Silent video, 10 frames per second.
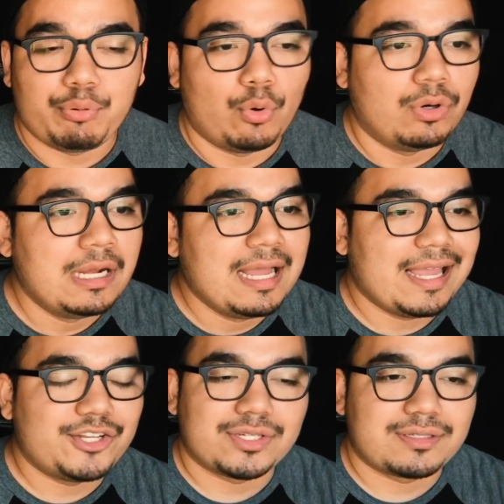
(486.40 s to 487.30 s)
Deadpool
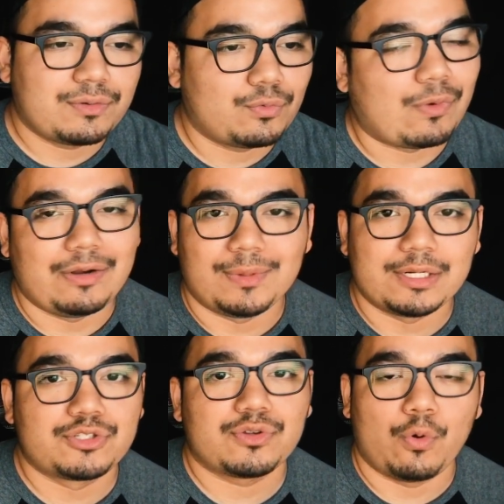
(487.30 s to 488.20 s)
and just Ryan
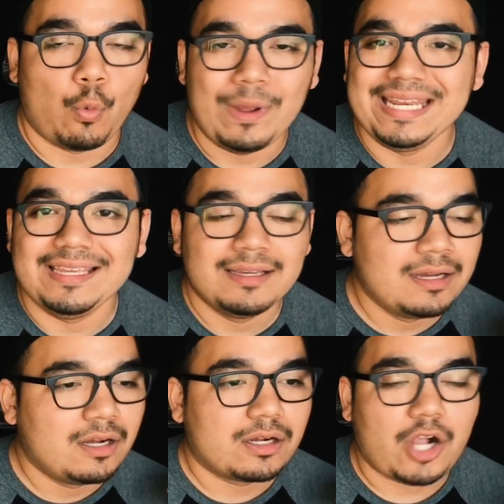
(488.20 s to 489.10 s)
Reynolds'
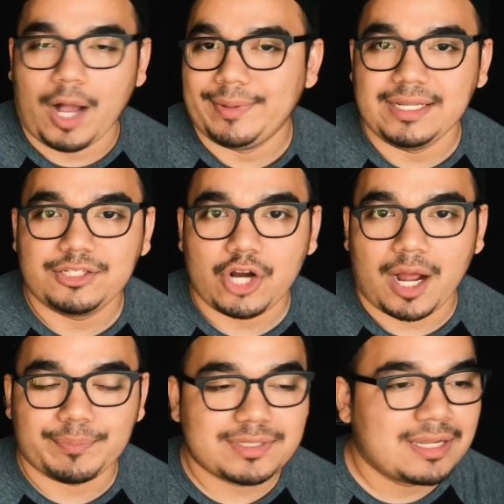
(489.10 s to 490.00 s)
witty comedy
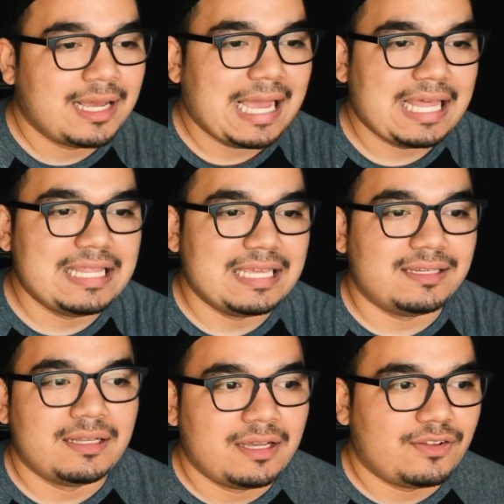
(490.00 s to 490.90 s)
chops, and
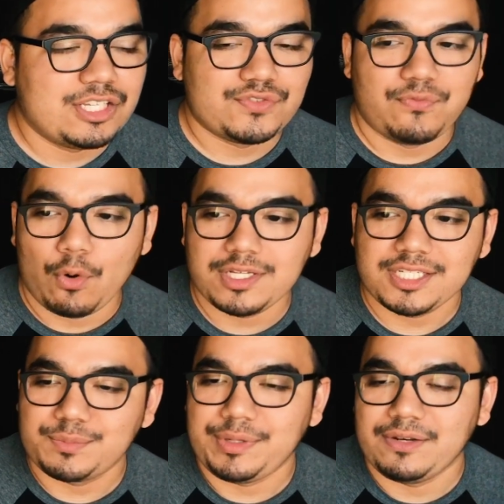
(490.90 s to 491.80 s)
then his
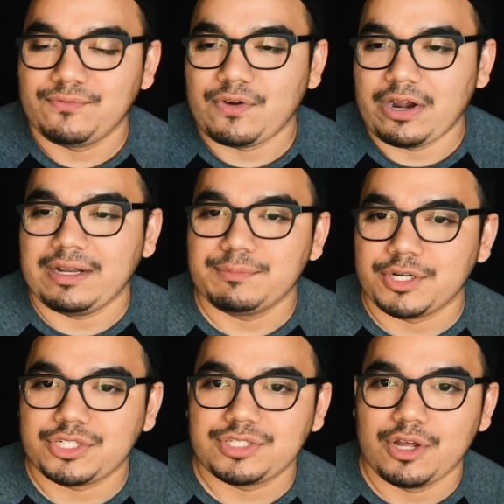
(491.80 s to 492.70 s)
voice just being
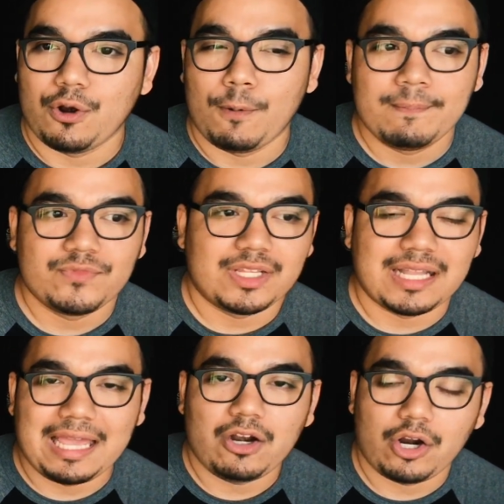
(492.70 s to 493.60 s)
very much so
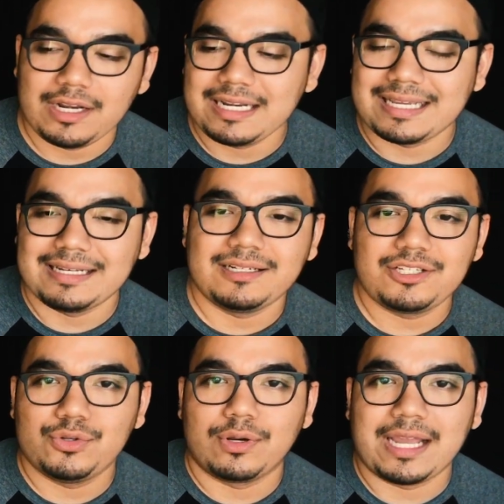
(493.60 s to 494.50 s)
lighthearted and
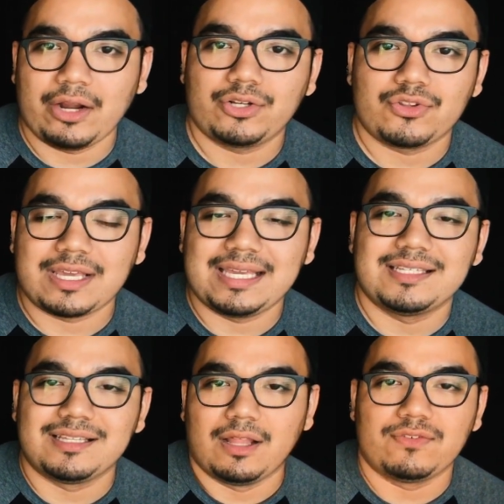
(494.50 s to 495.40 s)
connected to a character
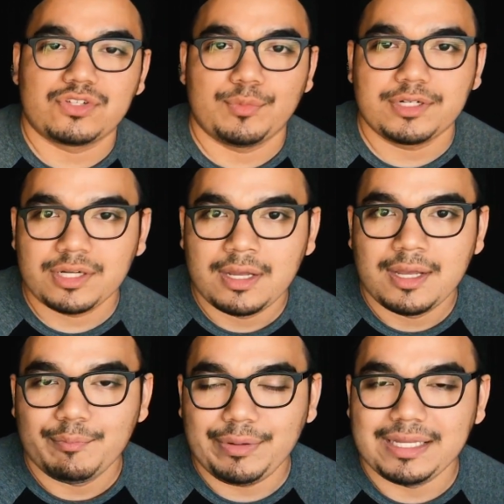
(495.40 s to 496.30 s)
that kids love so much,
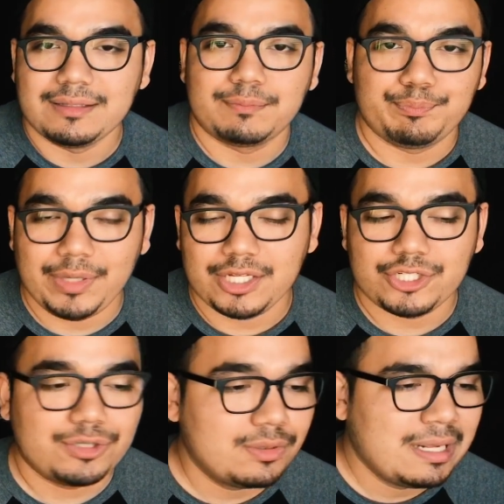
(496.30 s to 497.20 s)
being
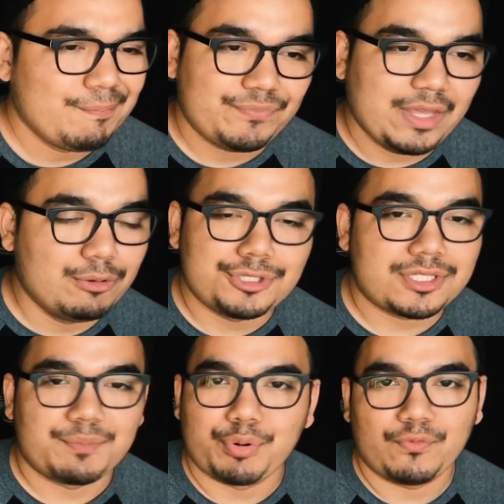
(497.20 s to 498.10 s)
Pikachu. It
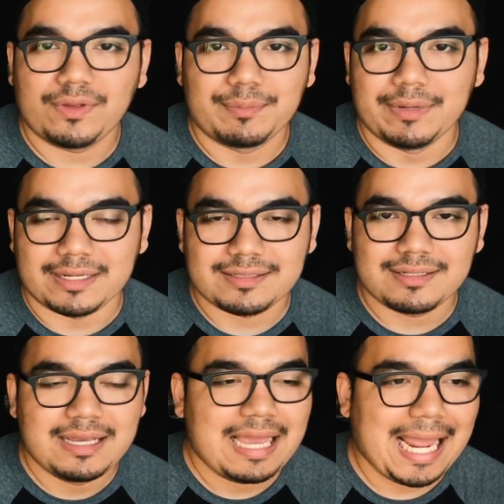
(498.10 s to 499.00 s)
was just the perfect
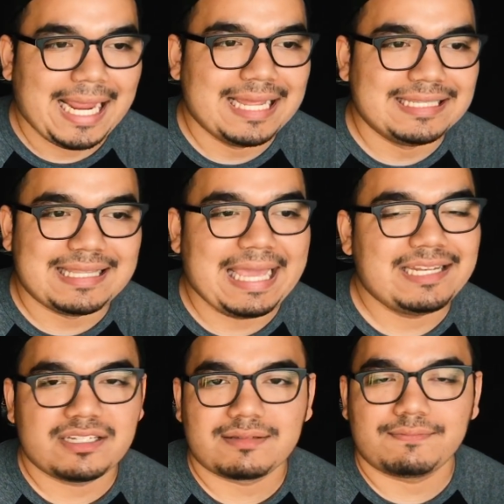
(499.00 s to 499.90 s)
mix, and
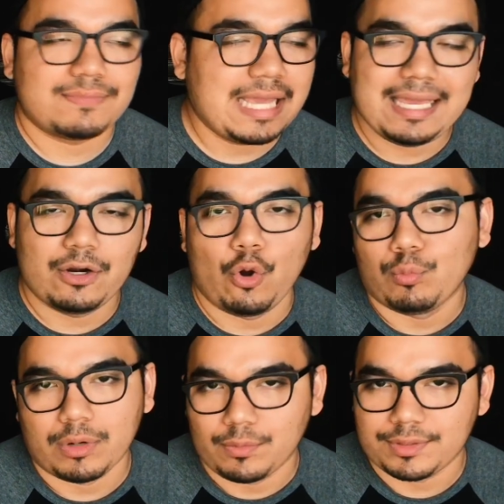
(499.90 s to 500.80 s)
they hit a
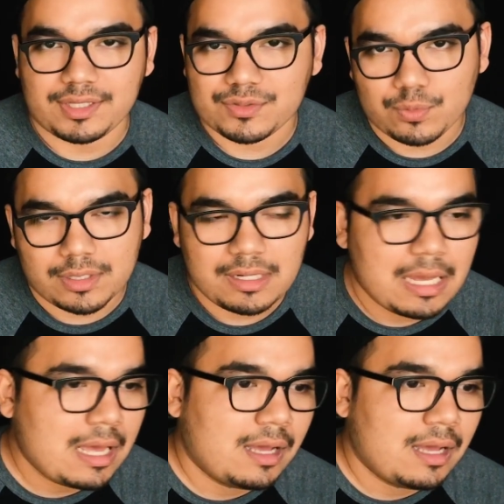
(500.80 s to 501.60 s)
home run with this one.